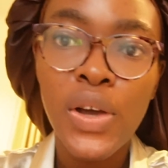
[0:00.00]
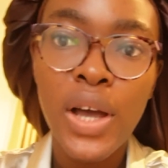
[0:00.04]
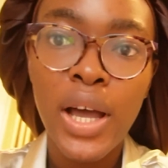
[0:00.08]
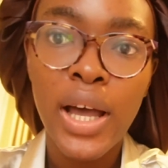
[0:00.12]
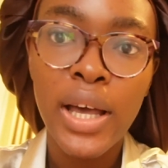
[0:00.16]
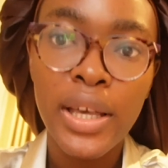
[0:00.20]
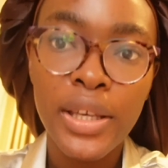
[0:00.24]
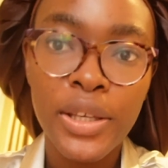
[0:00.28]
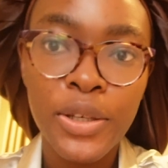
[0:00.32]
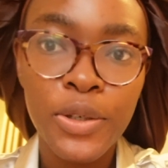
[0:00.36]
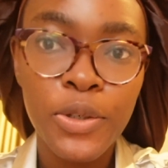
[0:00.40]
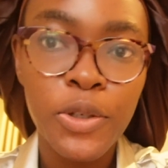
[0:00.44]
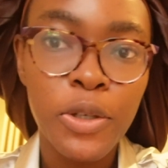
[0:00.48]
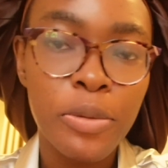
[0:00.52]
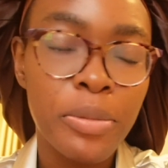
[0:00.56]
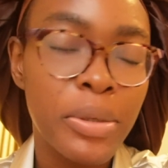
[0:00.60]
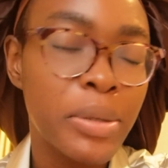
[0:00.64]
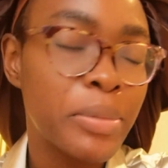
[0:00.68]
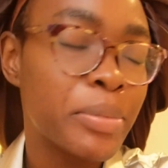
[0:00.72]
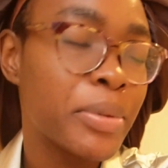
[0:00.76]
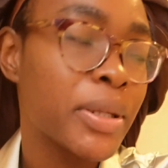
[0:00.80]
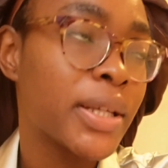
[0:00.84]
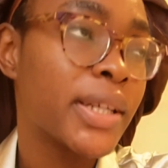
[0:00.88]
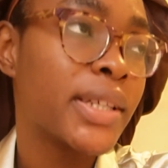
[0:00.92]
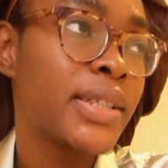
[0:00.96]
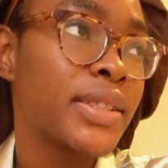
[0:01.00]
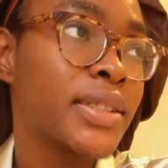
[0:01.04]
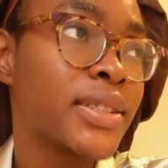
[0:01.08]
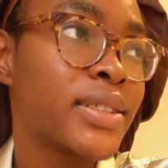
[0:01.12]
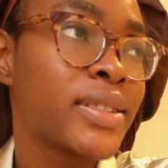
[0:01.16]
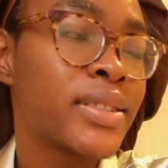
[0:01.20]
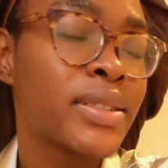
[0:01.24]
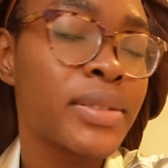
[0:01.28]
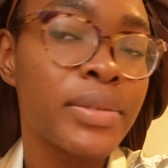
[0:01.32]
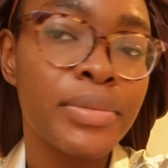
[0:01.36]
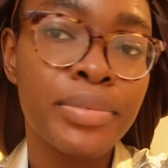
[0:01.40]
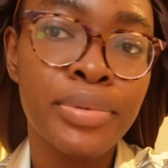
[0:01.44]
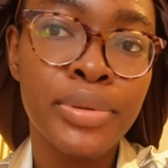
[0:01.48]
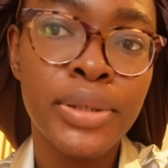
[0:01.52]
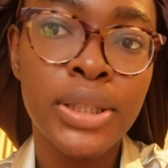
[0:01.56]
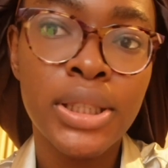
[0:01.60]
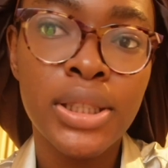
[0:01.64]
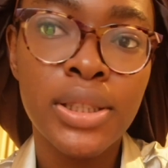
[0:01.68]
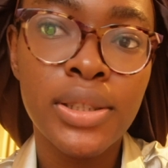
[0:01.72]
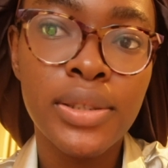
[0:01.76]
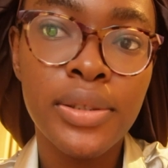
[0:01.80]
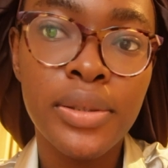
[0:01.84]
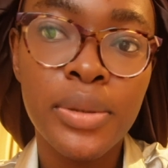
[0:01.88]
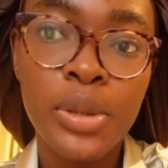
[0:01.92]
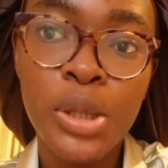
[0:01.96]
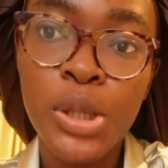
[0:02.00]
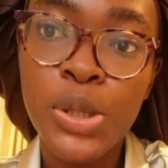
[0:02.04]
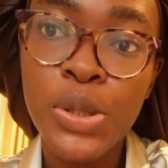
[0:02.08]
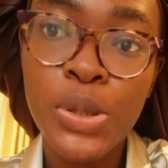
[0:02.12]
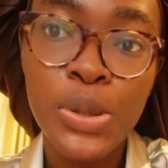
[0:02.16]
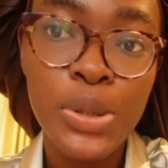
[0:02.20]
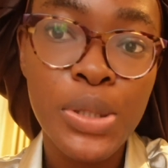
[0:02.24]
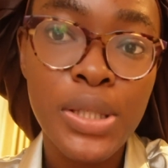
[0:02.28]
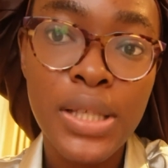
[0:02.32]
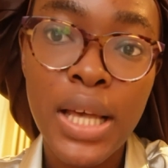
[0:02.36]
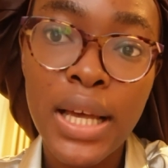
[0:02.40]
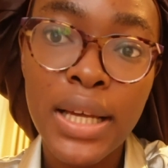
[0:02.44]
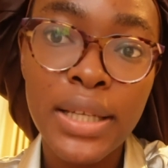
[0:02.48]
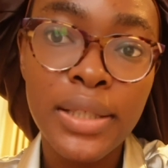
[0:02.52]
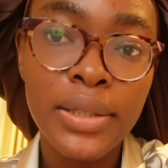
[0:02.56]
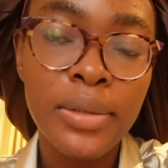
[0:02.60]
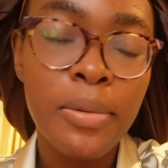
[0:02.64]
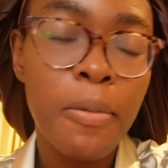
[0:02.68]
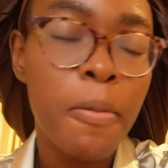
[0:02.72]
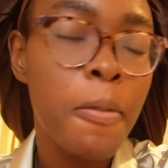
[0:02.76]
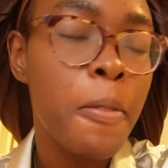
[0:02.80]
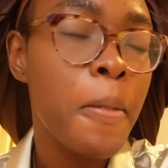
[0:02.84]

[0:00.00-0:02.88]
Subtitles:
I killed all my plants. So sad.